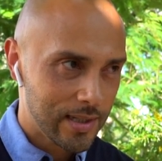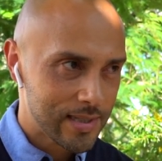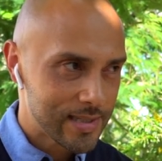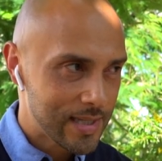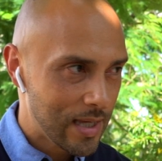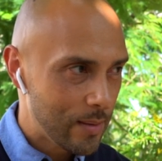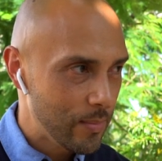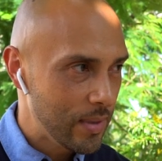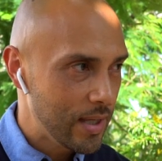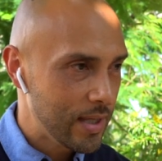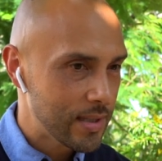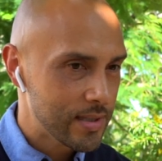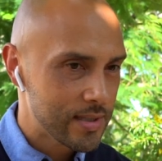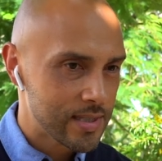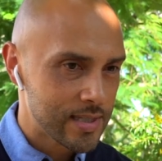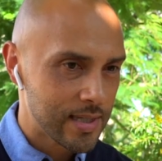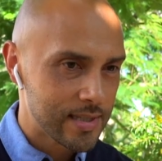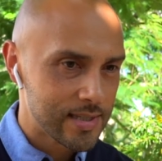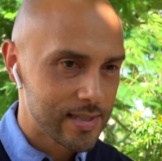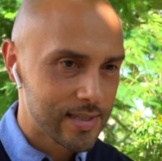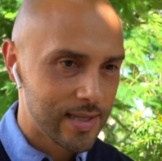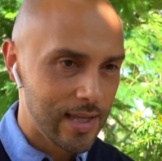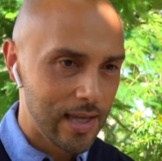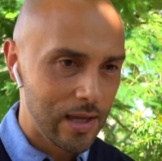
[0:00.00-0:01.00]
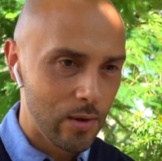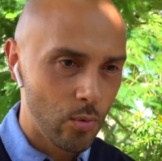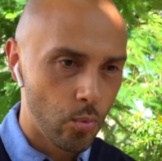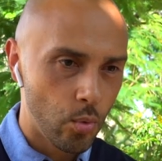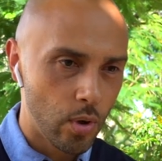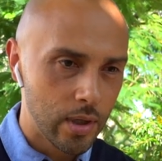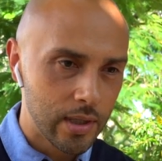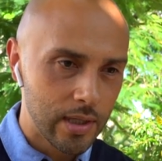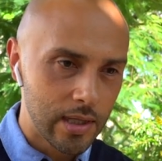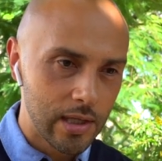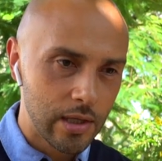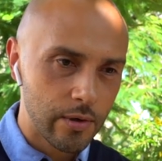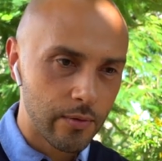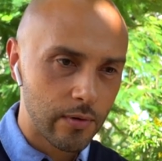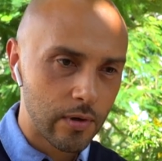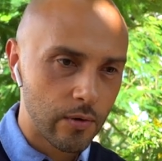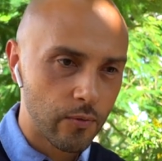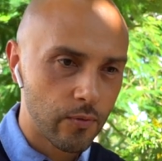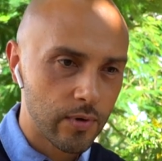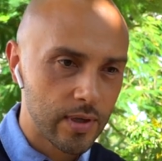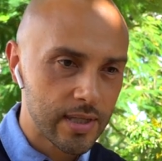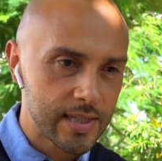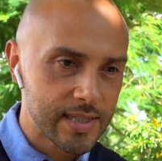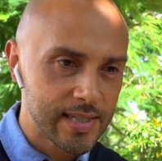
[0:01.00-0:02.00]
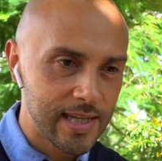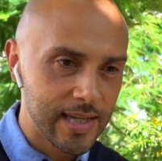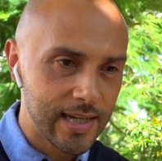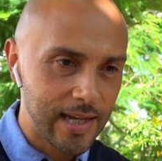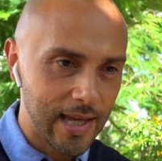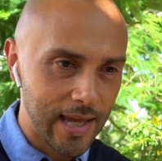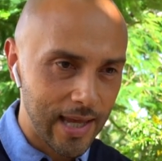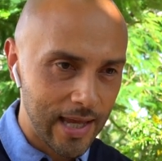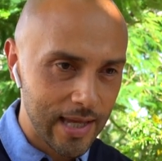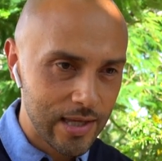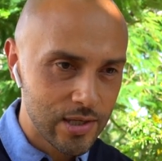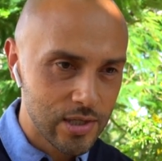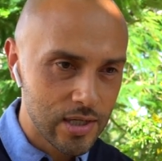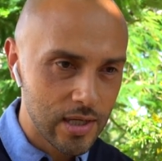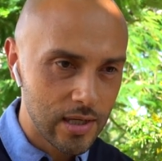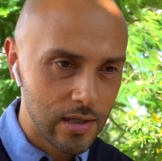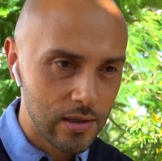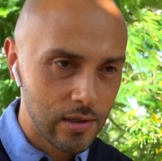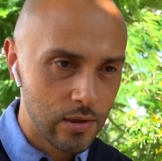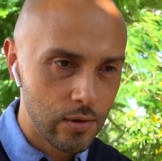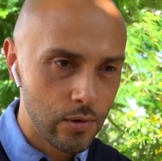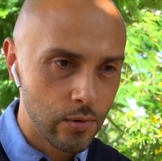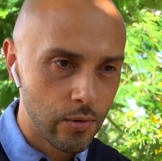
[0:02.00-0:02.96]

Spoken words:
Does that mean since day one that you were a real estate agent,